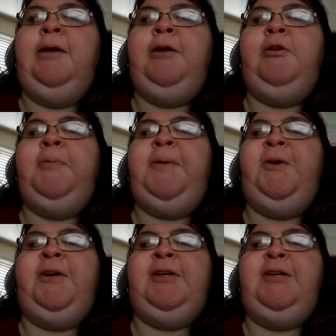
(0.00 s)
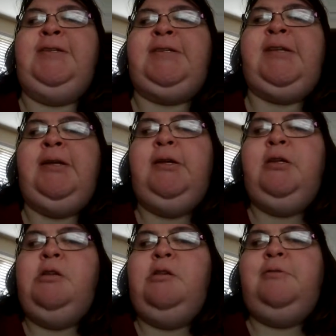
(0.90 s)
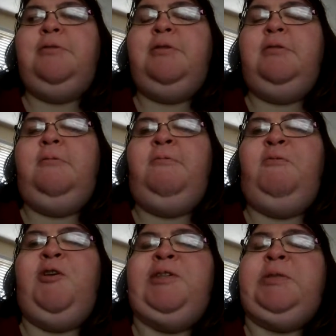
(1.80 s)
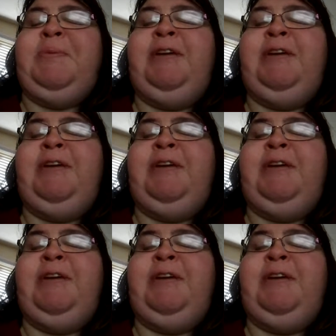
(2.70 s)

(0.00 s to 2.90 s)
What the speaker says: I hope you guys watch